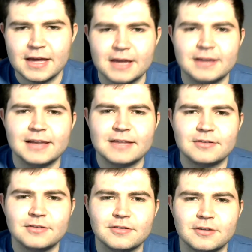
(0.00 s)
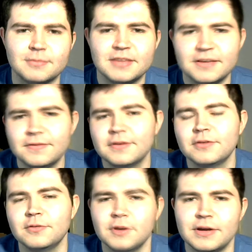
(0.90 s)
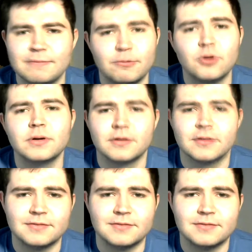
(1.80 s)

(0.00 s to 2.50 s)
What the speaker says: it had led to some difficult but important